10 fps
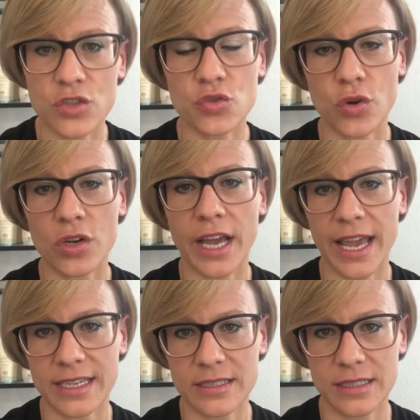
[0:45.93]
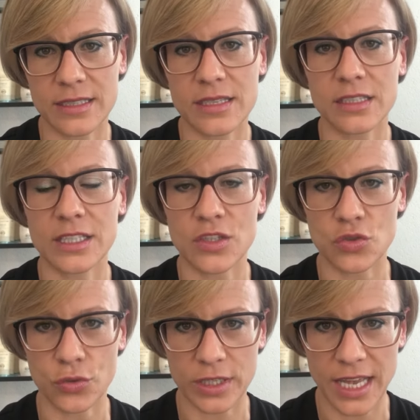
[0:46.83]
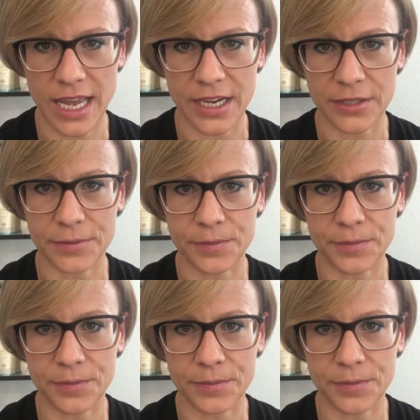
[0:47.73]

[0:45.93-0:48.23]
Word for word: strong acids destroy the hair.